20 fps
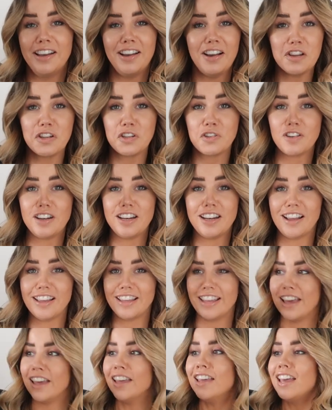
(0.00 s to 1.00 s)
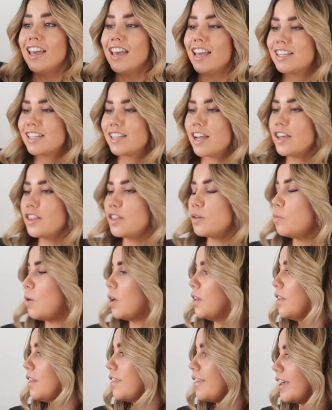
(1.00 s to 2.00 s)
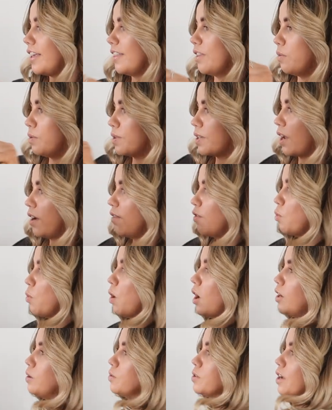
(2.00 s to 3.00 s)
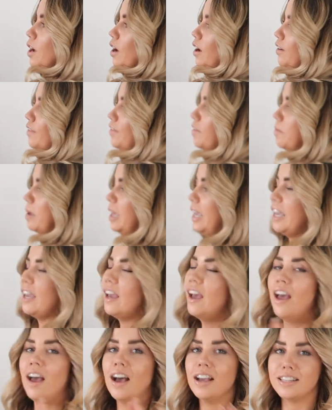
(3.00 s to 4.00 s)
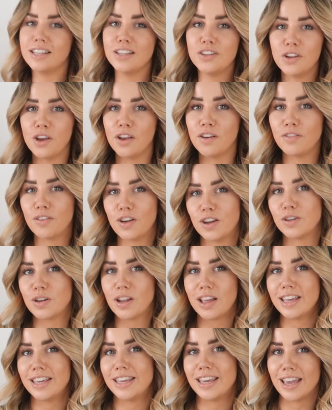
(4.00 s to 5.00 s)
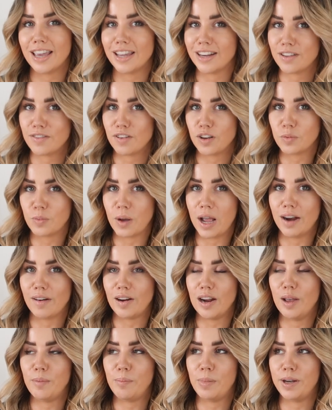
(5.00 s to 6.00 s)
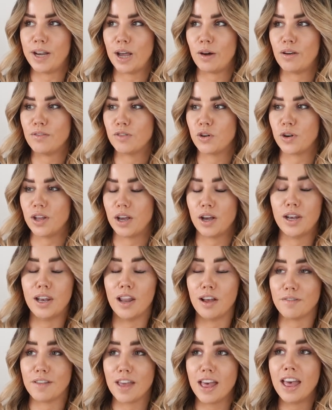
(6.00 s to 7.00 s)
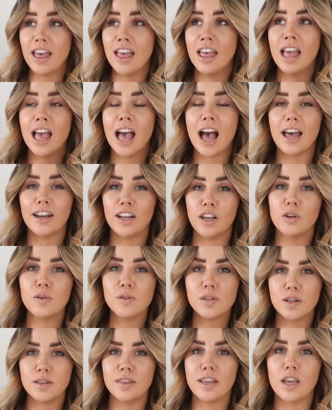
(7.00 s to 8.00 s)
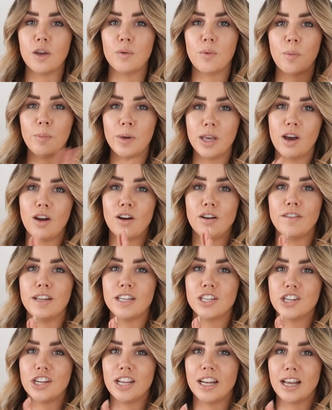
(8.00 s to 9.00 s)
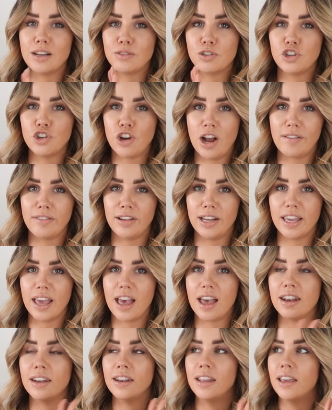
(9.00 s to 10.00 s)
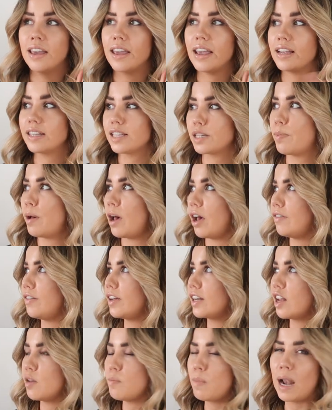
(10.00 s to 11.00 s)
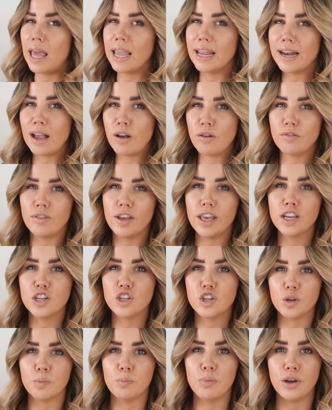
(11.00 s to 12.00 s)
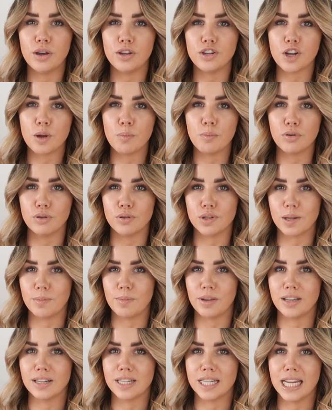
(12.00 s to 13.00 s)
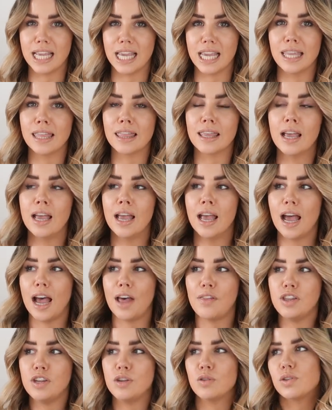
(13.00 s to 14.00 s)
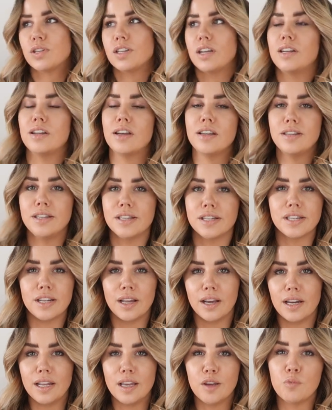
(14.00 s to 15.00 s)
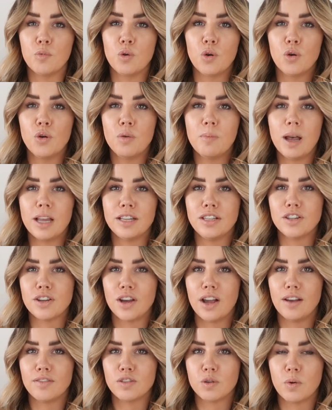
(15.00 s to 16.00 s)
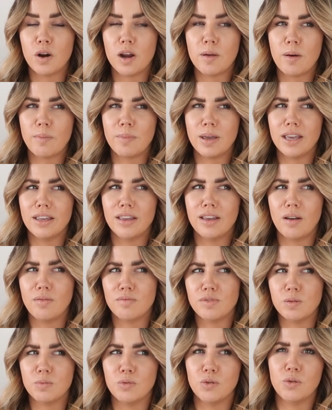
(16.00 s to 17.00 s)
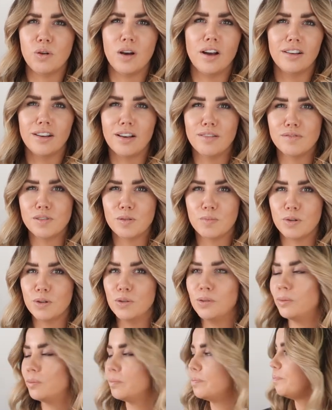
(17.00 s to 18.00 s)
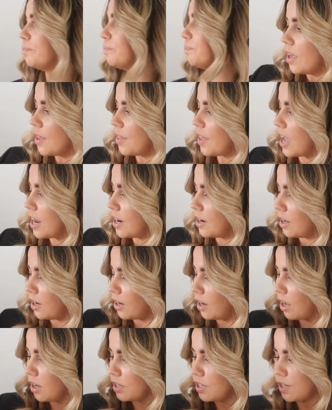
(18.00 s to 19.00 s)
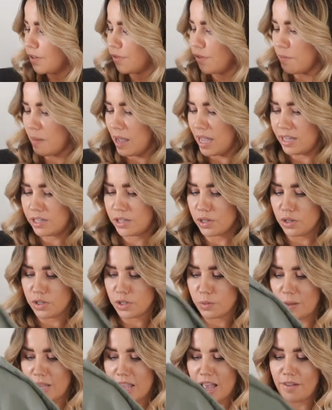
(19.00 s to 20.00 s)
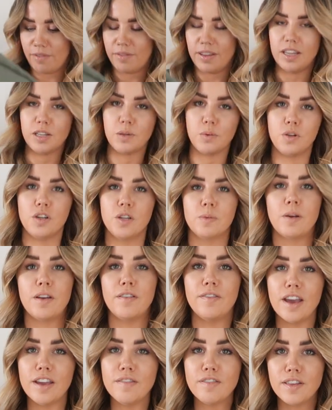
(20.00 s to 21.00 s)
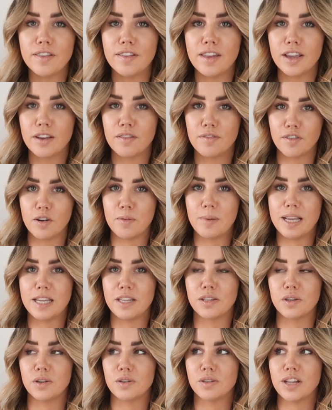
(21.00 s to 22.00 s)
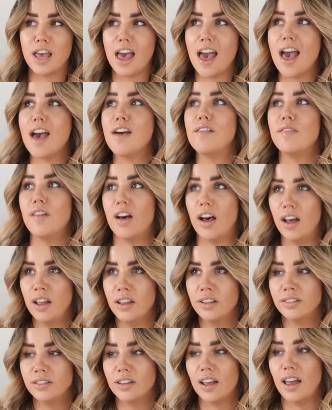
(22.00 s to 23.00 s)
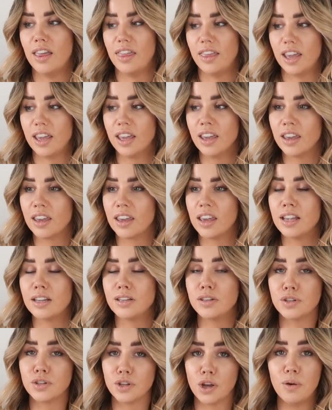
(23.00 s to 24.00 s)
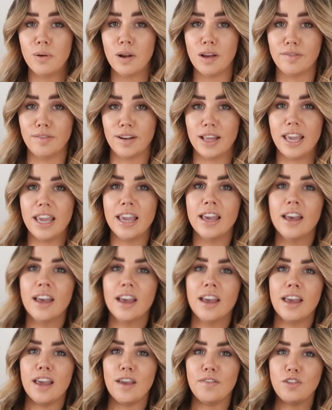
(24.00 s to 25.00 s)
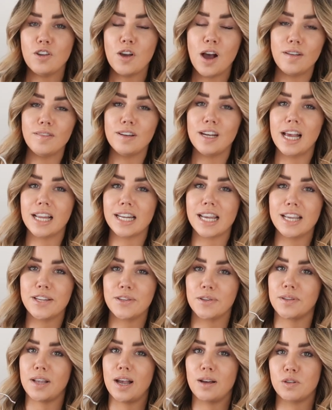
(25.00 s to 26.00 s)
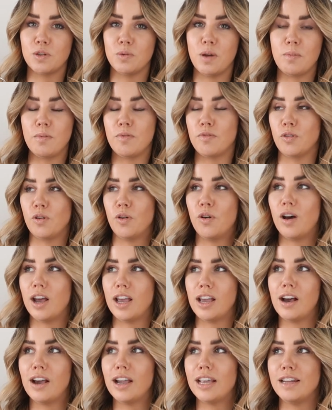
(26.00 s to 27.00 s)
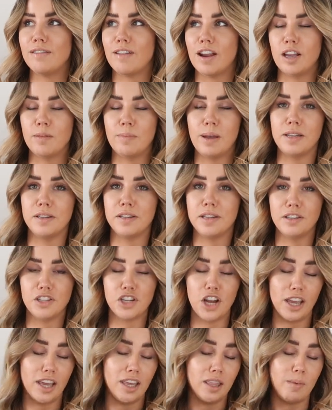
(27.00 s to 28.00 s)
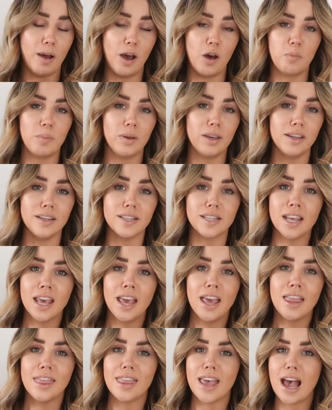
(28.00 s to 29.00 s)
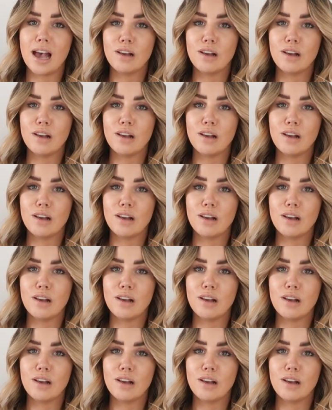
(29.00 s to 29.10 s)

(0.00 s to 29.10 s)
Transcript: I just really like it. It's like the one thing that was kind of a wild card for me. I didn't know if I'd like it and if I'd wear it, but now I've got it, I love it. And I also think when we are eventually allowed to travel again, it's the perfect like plain outfit, because you can put a jumper or something underneath and then you're just like nice and snuggly and warm, and you don't have to worry about being comfortable or uncomfortable. Then last from ASOS we have this, which is my favourite thing from ASOS ever, I think. It's so lovely. If you haven't had ASOS outerwear before, I highly recommend checking them out, because their